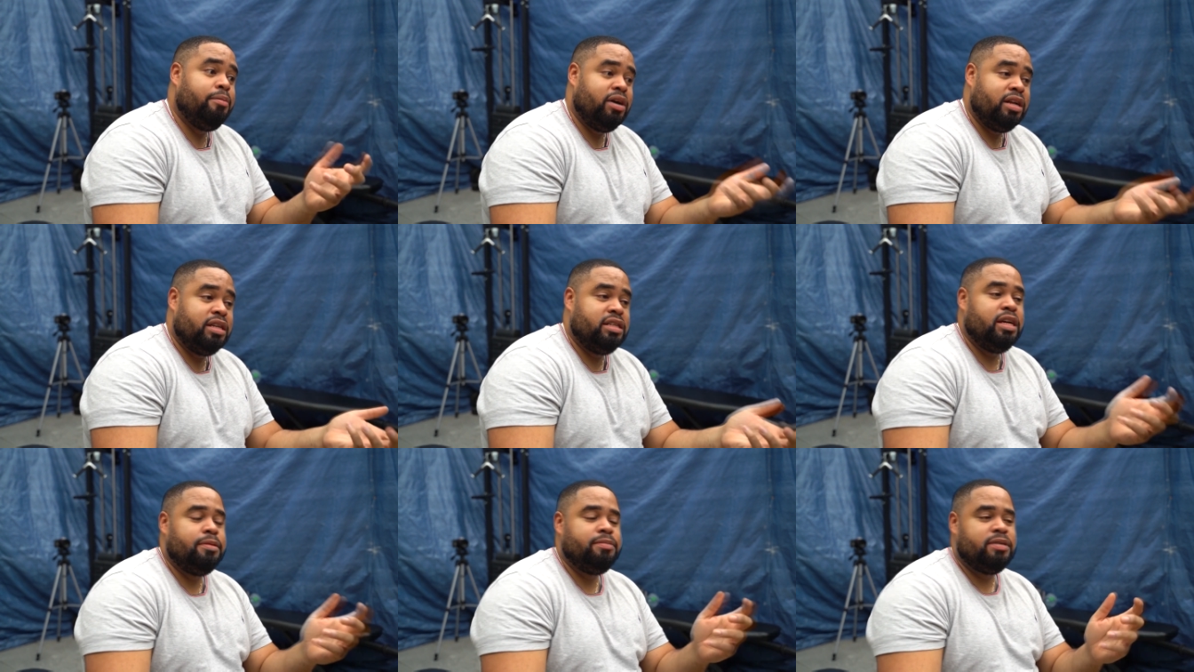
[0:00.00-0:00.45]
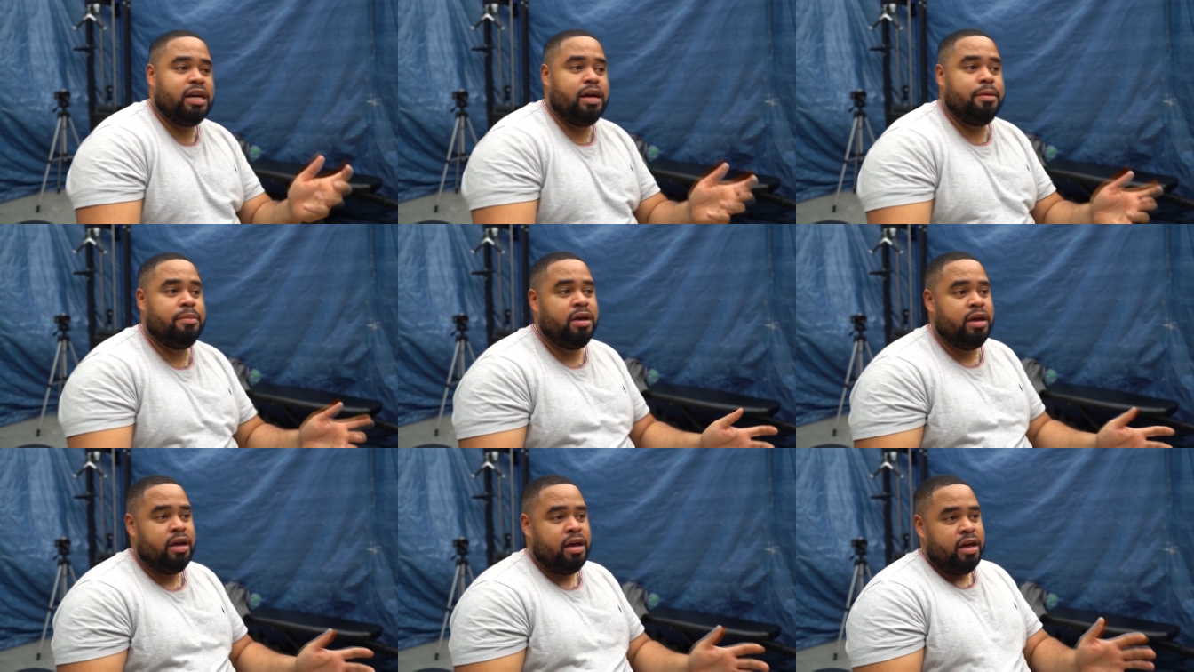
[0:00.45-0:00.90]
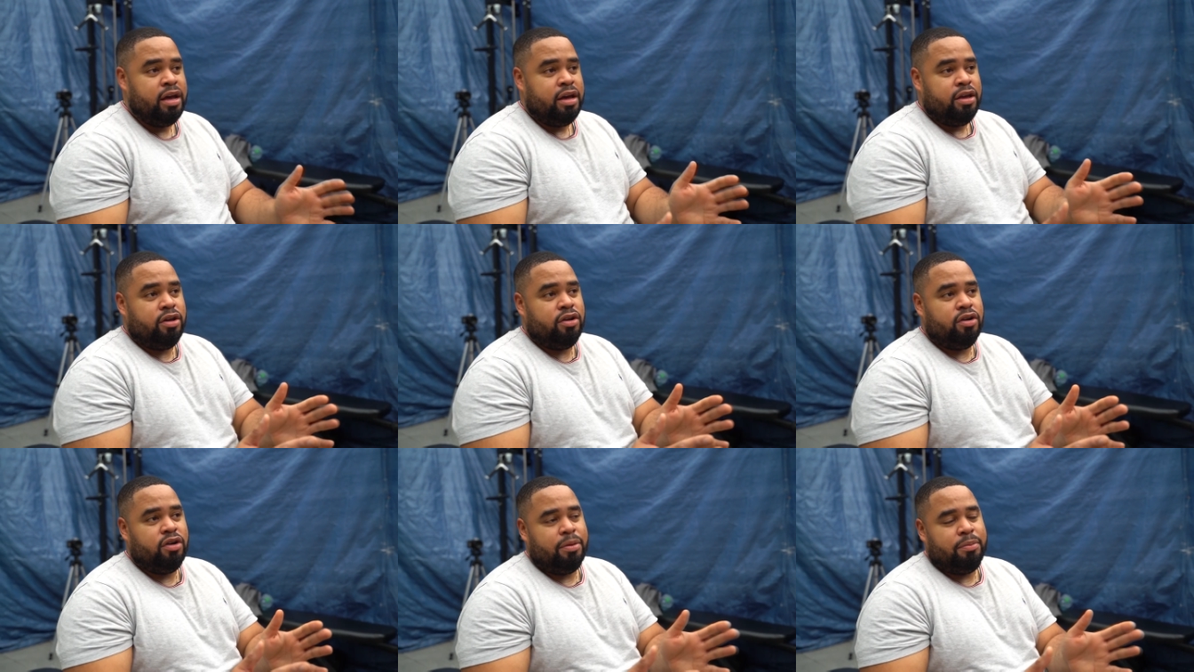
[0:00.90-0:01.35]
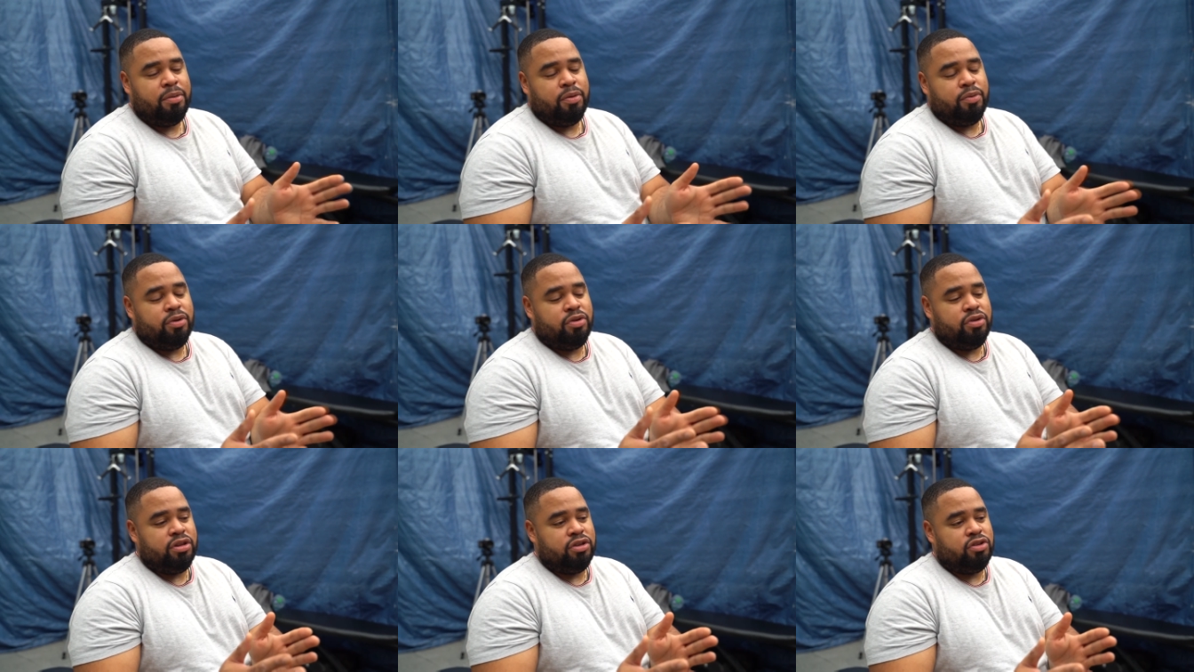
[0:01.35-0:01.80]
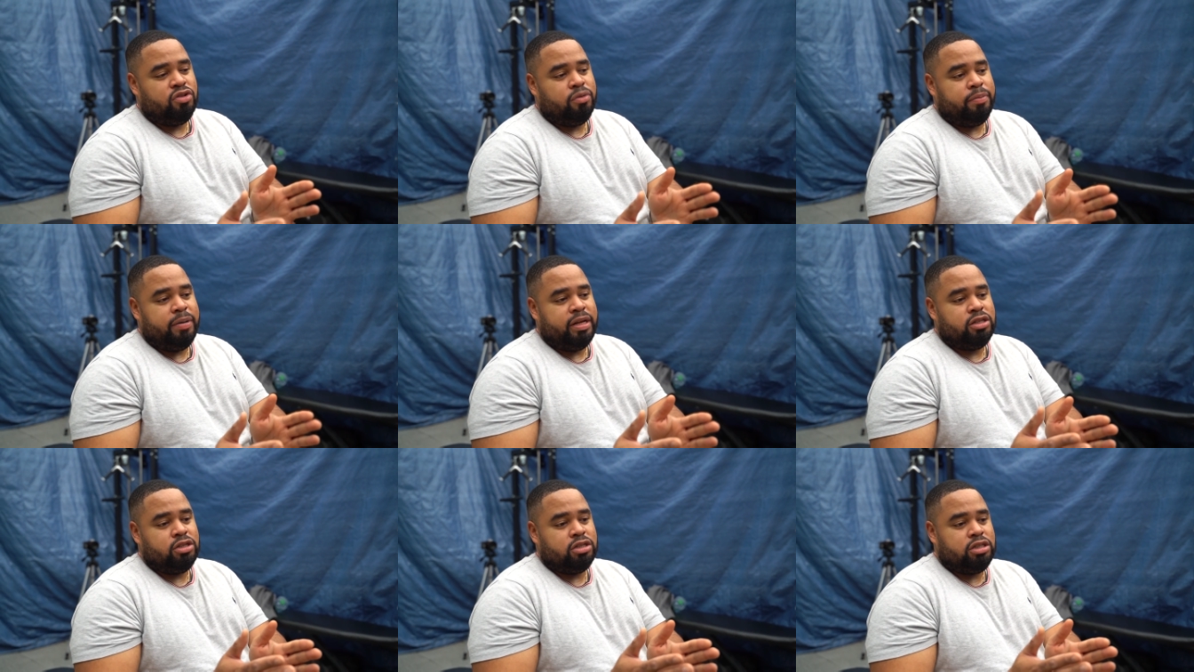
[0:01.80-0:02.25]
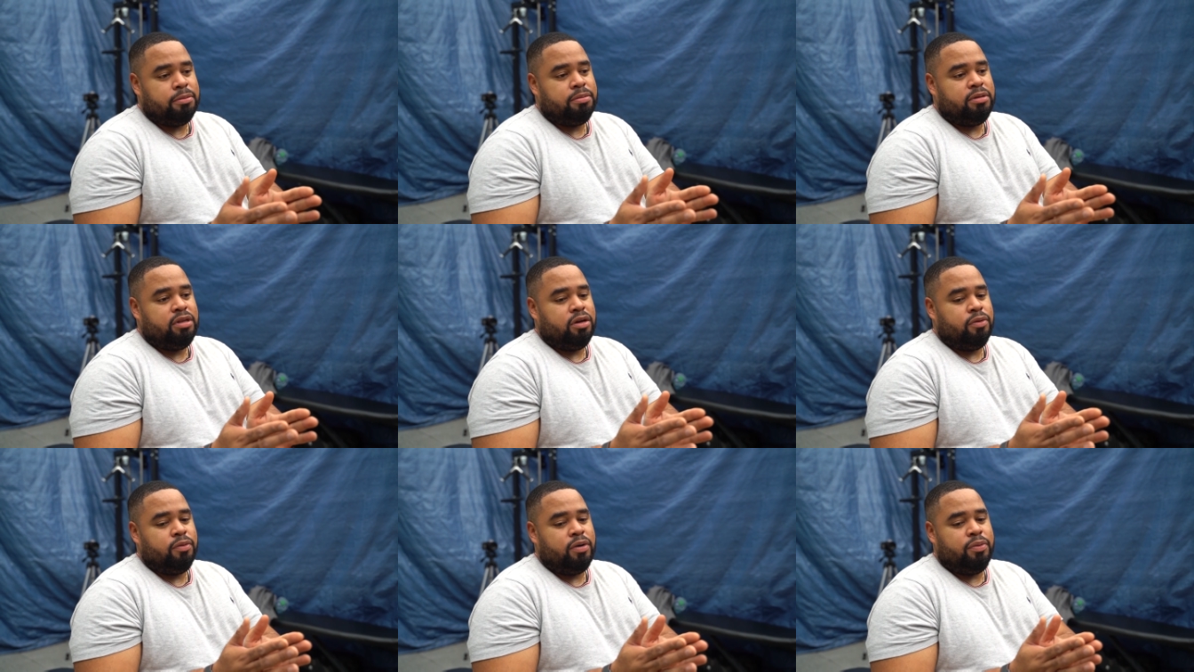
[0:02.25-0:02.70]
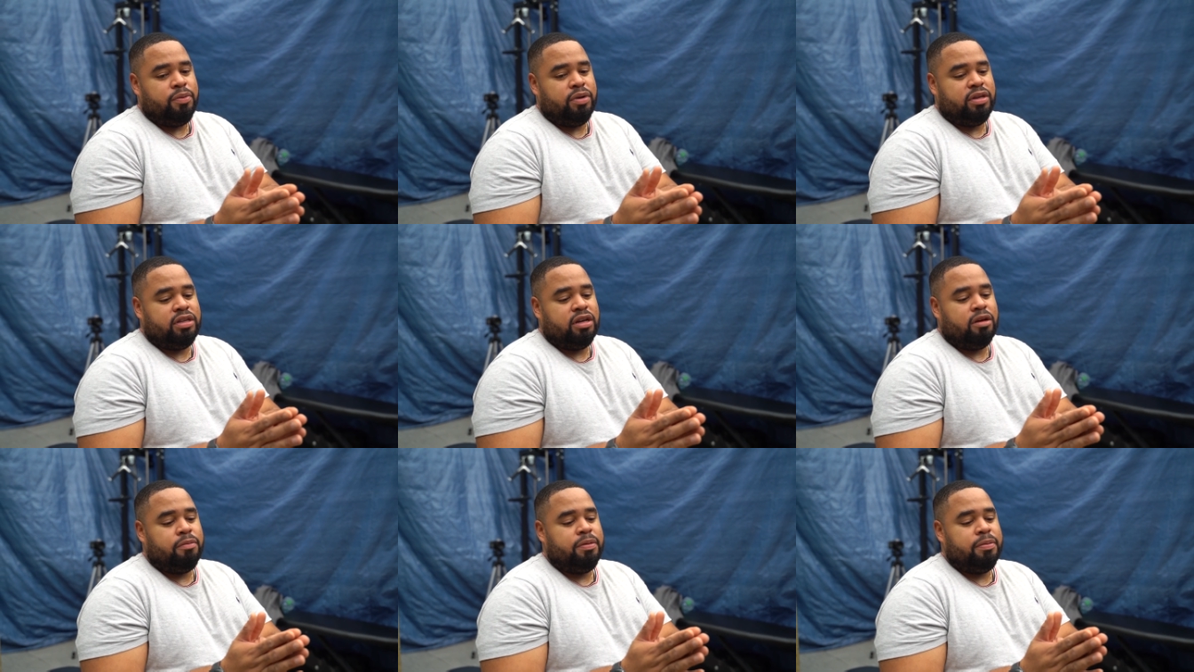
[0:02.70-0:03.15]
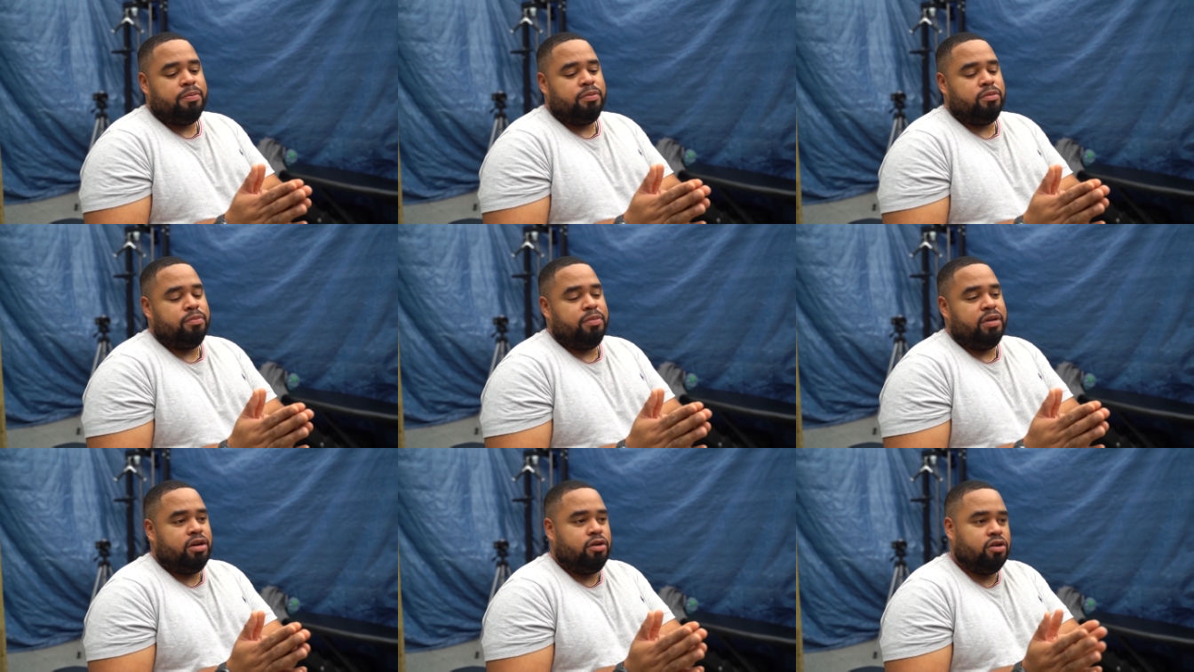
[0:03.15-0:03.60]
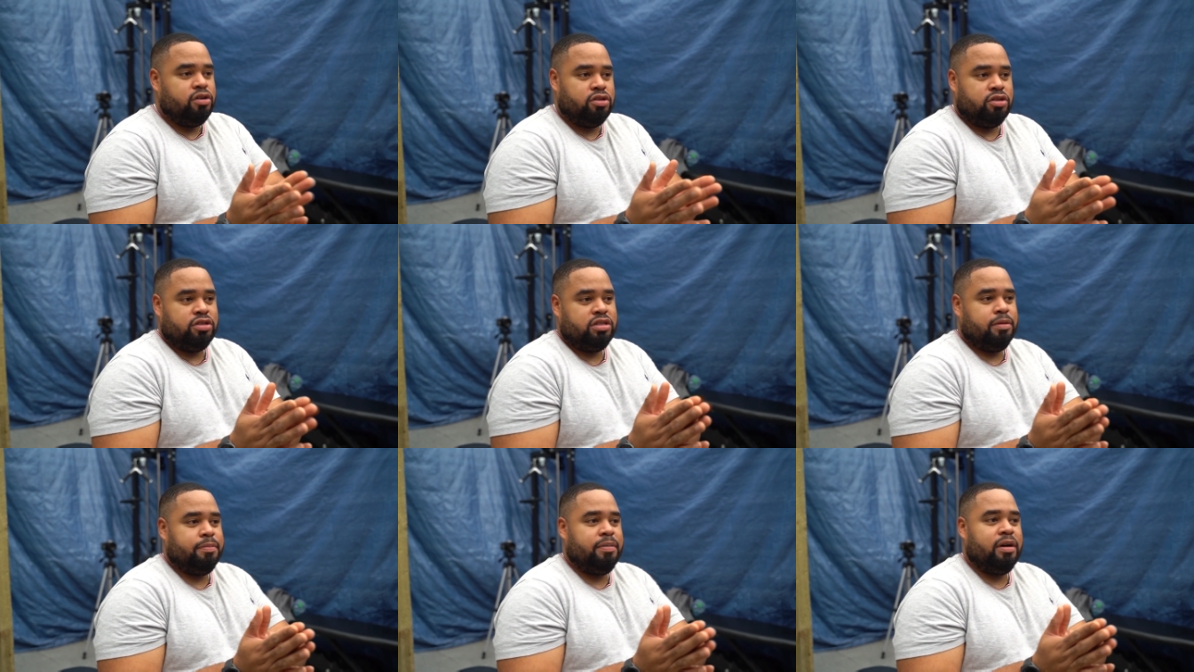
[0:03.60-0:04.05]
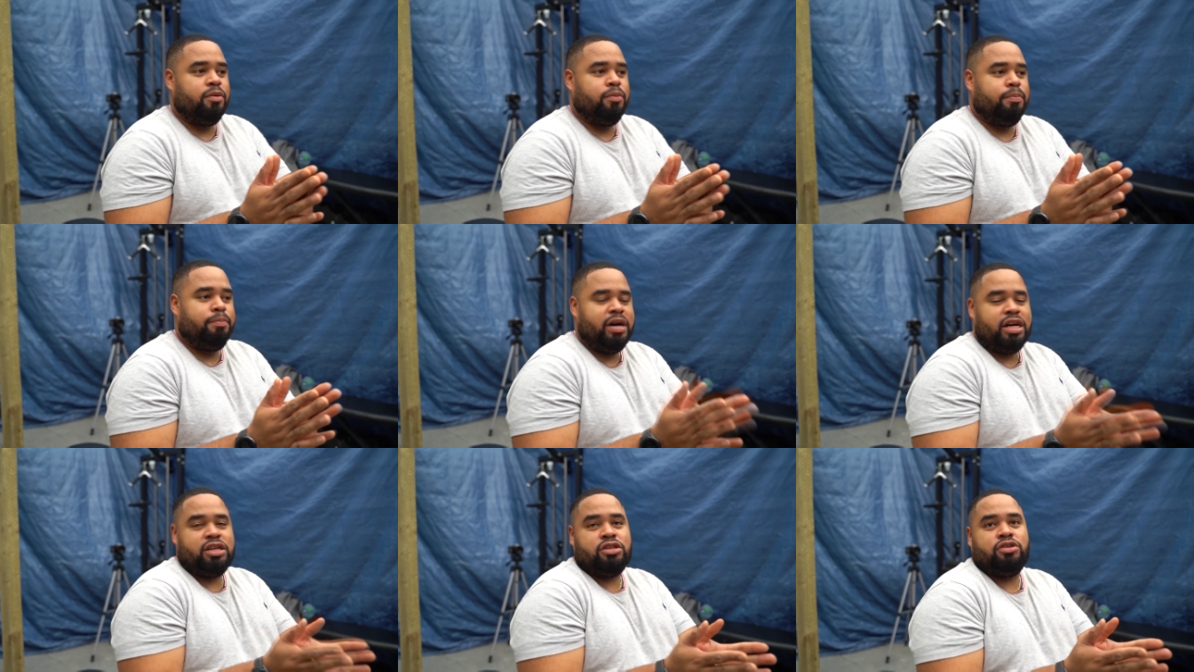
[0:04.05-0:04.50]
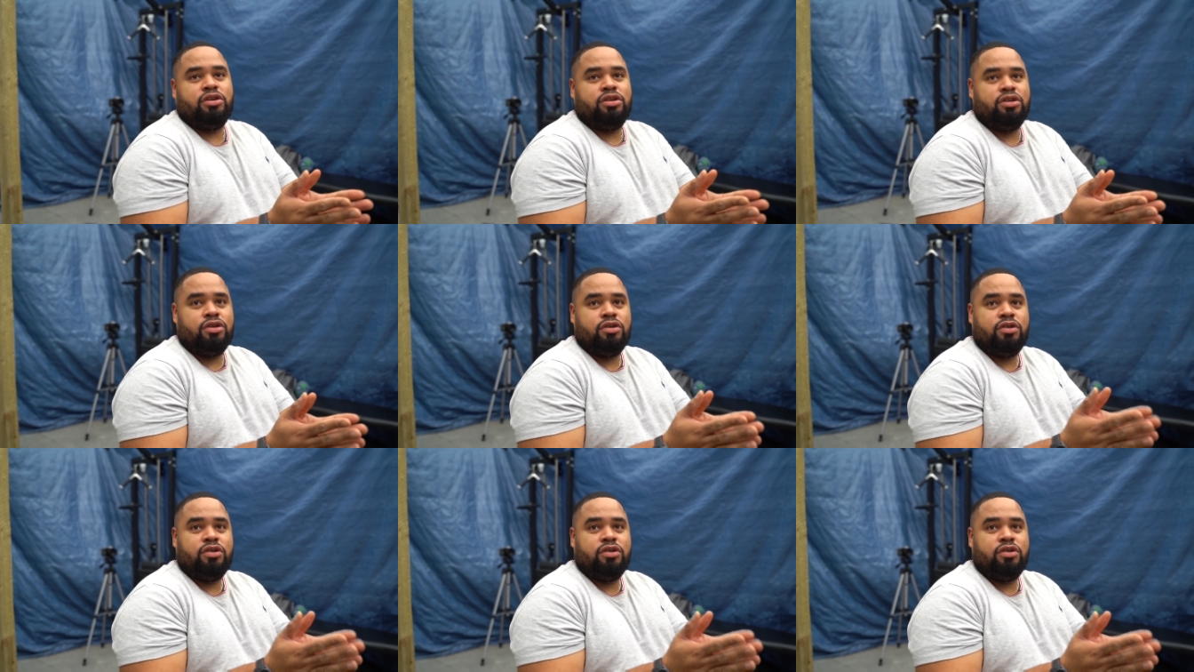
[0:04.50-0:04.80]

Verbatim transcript: But at the same time, you know, I mean, we do this whole mentorship thing where we tell people be cautious about passion.